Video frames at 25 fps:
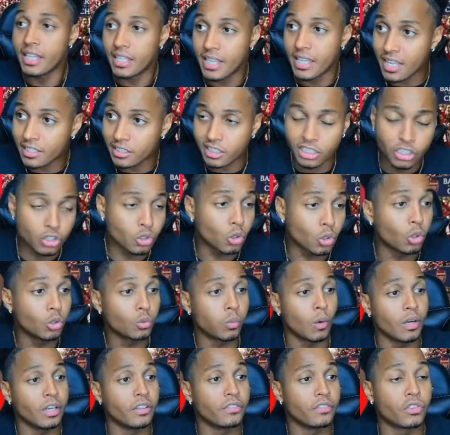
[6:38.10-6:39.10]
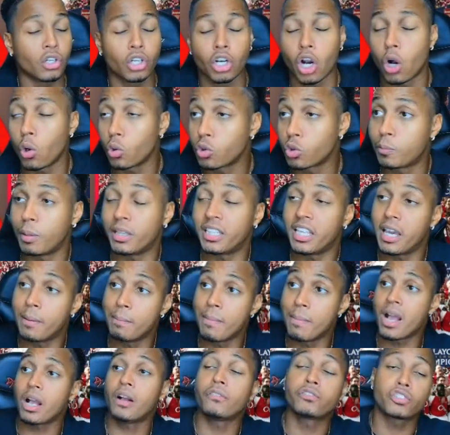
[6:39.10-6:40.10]
Yes, he scored one of the goals, but the
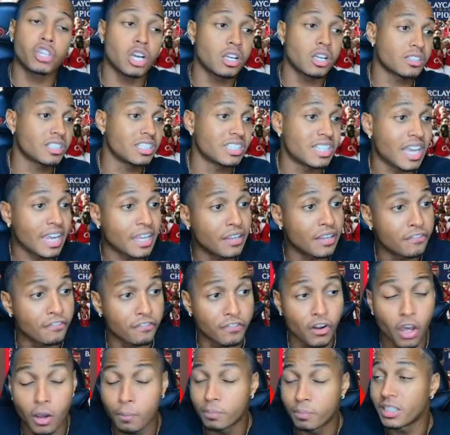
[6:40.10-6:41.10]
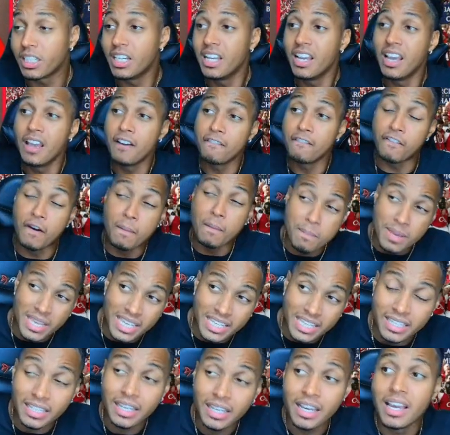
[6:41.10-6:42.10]
amount of chances that he flopped, for
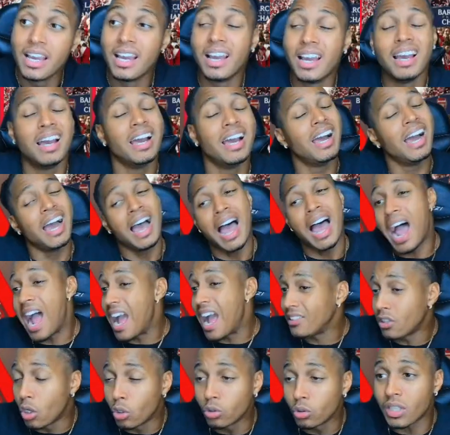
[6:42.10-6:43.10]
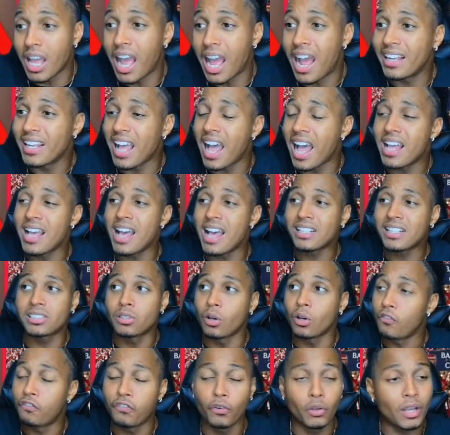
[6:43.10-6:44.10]
me, I don't. I I
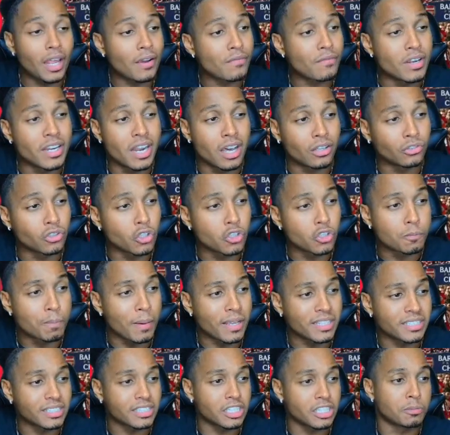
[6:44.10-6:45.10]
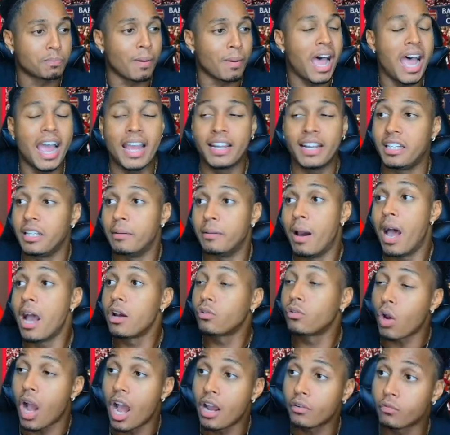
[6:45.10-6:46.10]
still feel like Ronaldo's best is behind him.
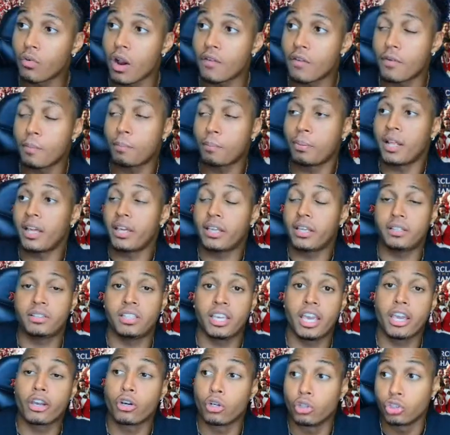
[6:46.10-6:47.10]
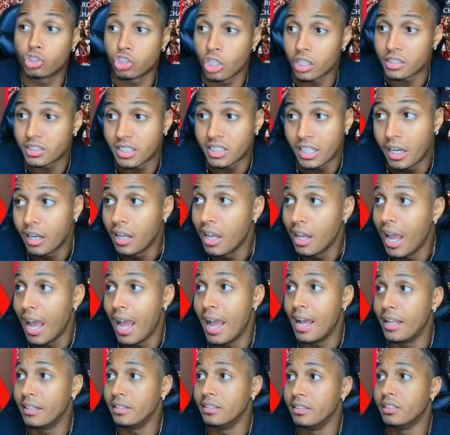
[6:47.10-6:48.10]
I'd, I'd rather play Diogo Jota
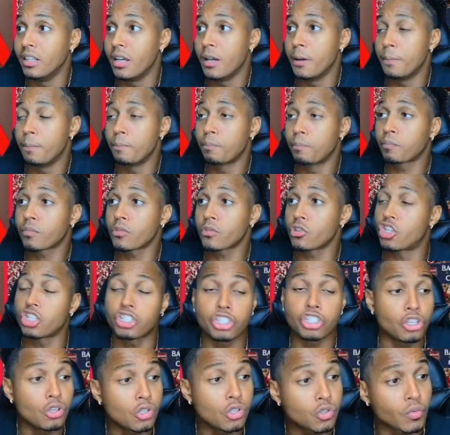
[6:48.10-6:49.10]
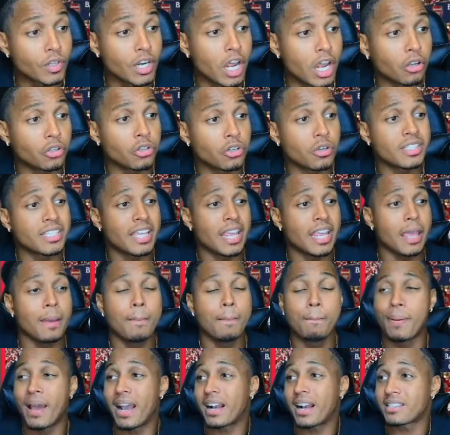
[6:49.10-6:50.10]
and um, just use Ronaldo as an
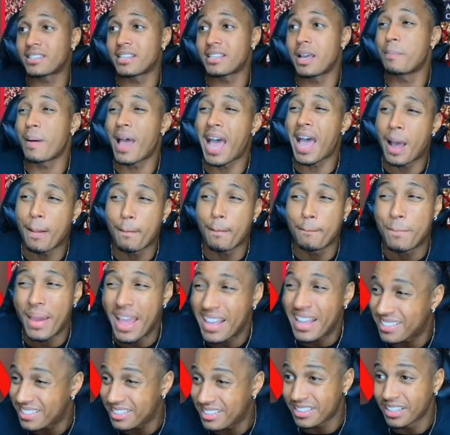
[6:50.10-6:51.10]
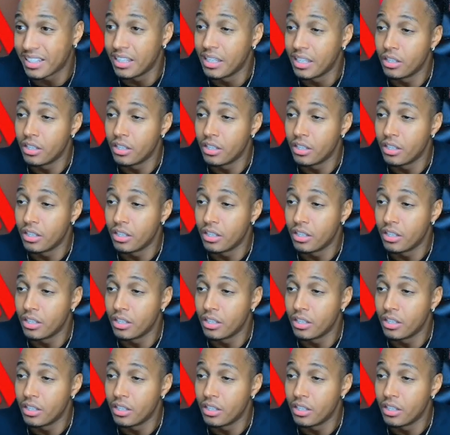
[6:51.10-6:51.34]
impact sub at best